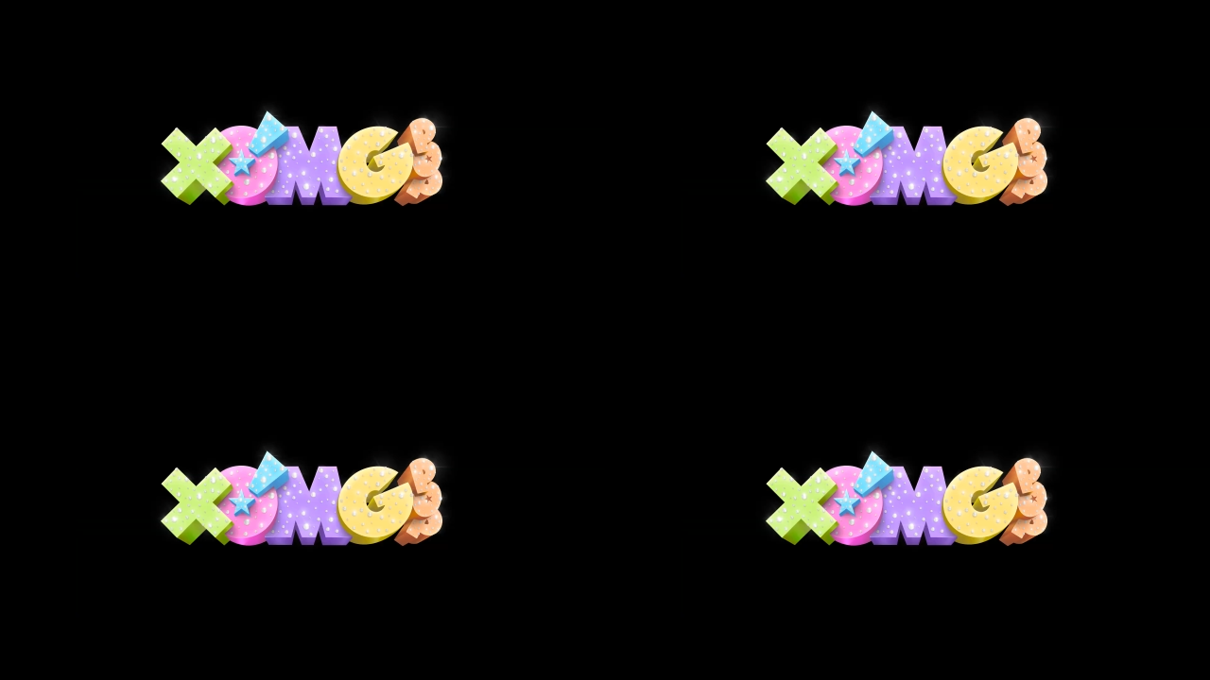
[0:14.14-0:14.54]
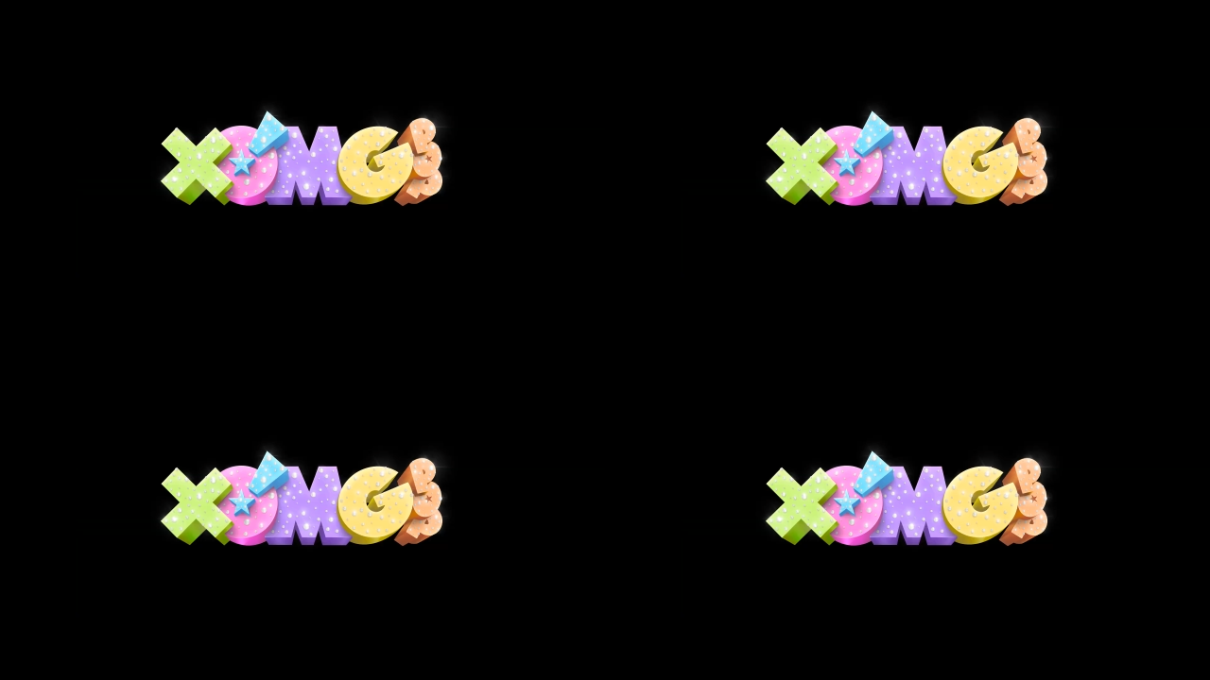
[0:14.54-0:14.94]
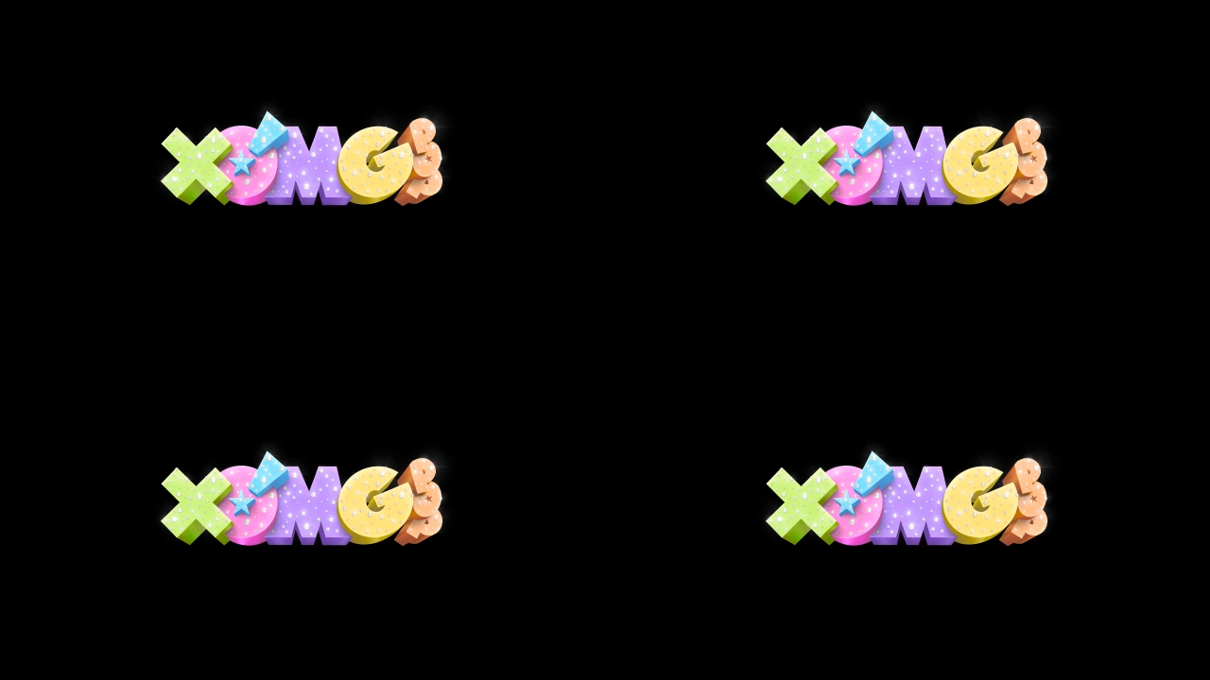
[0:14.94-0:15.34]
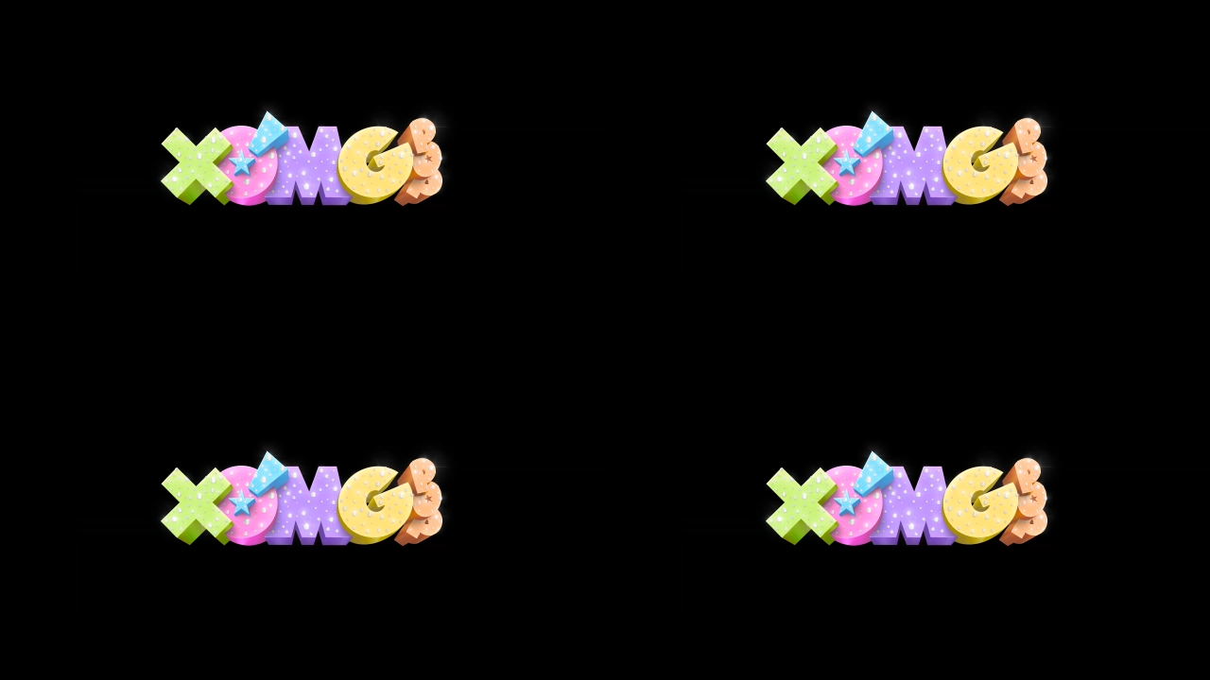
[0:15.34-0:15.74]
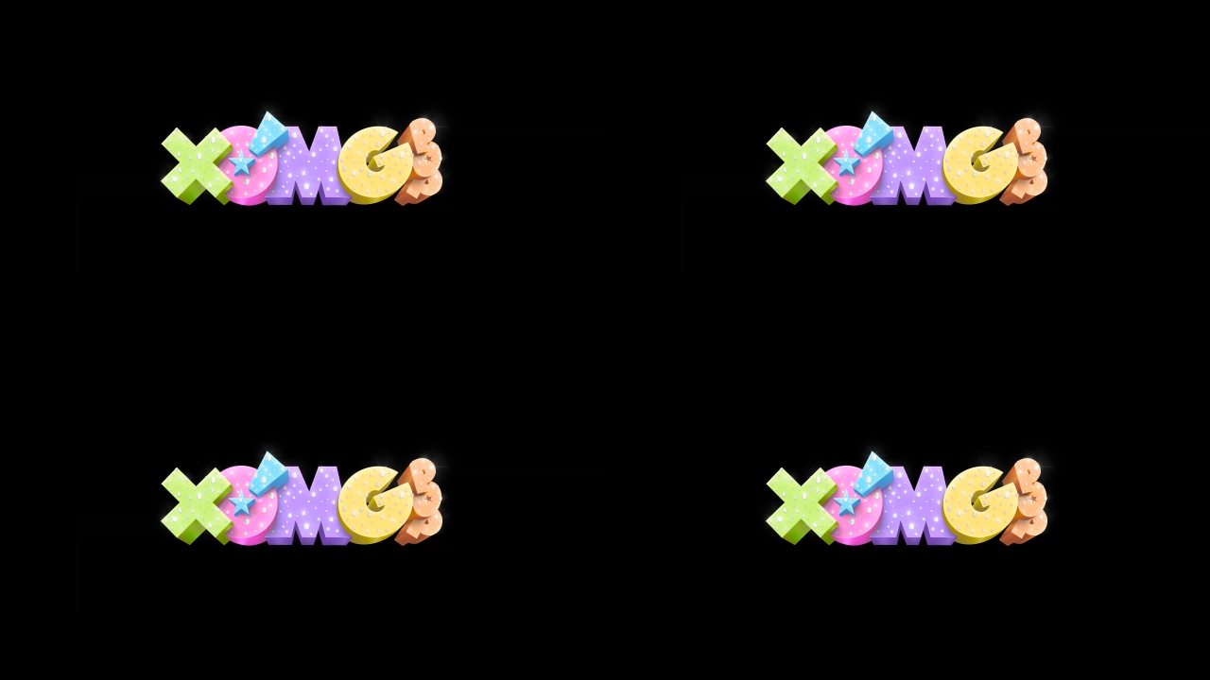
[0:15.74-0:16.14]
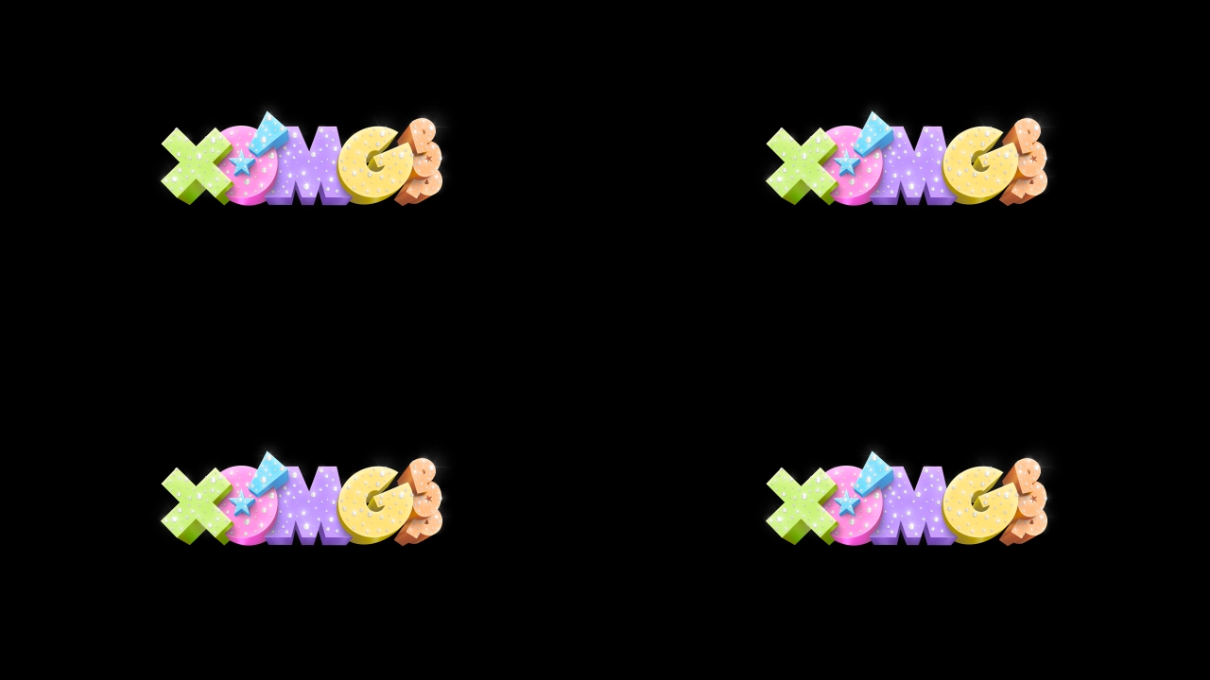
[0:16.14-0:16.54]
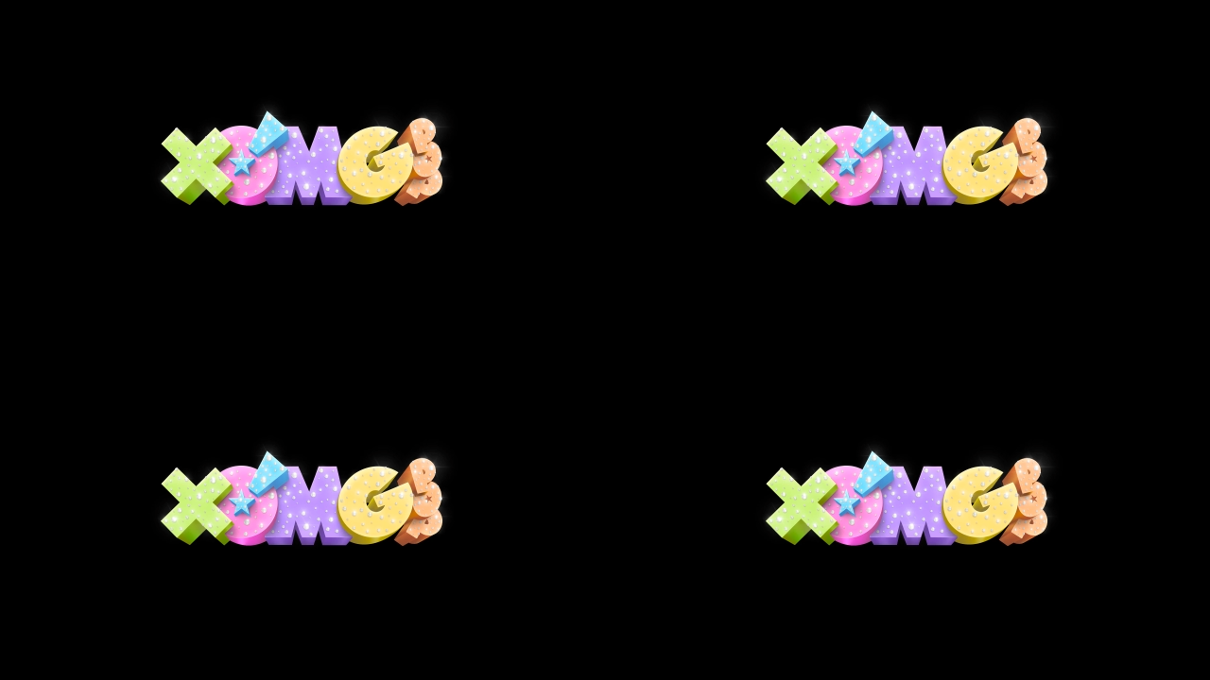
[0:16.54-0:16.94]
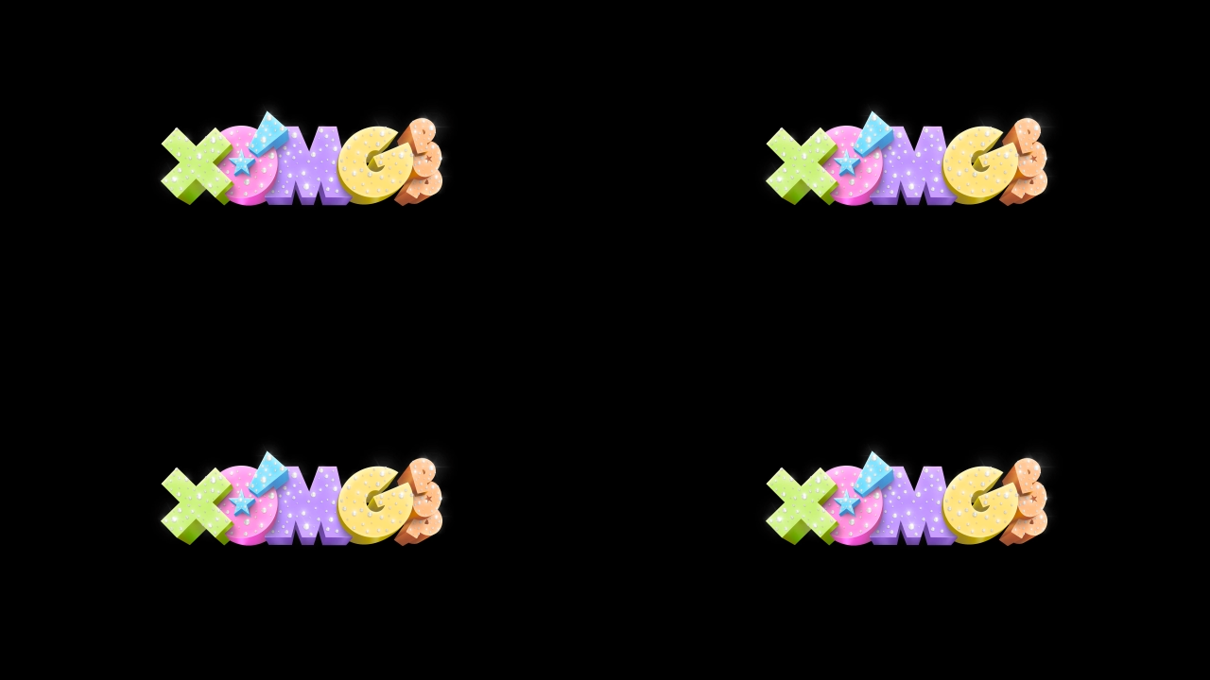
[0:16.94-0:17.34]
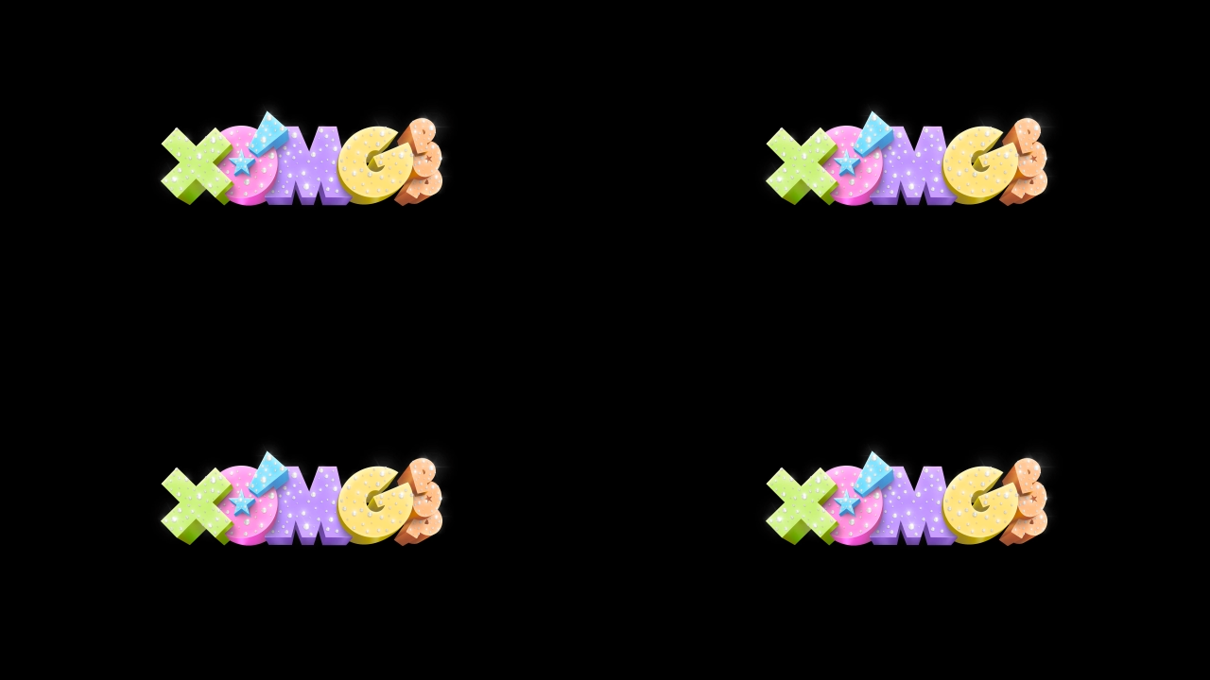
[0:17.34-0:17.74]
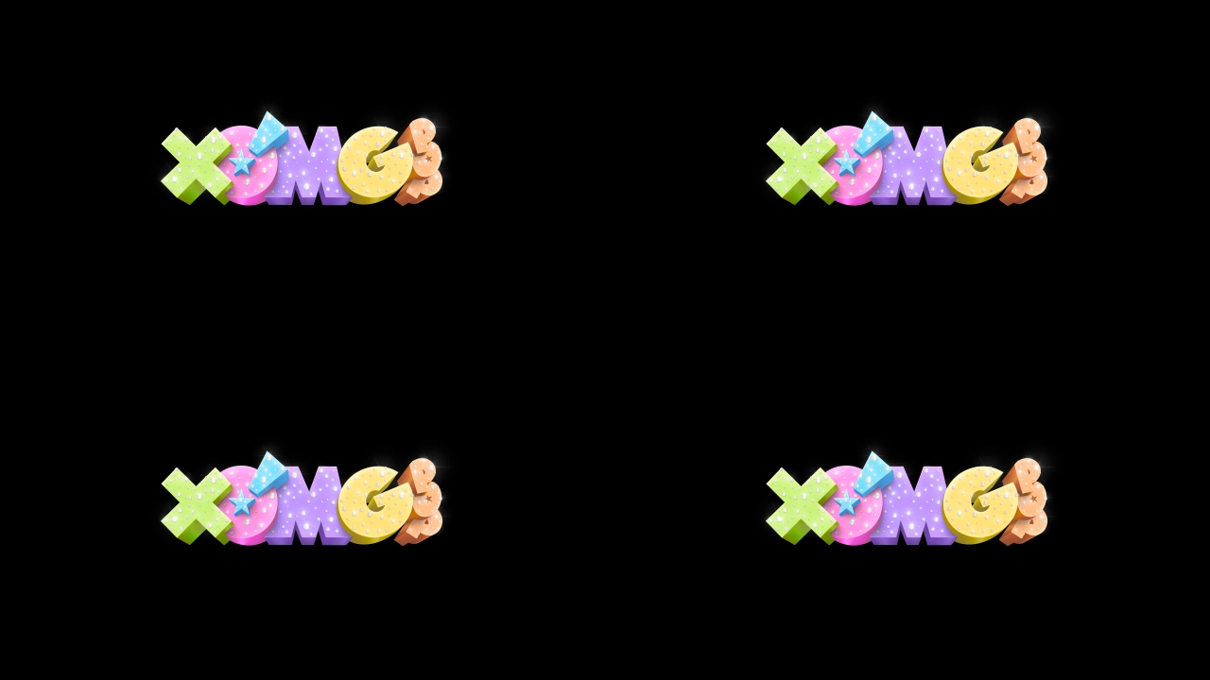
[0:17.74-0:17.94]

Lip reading: [unreadable: no face in view]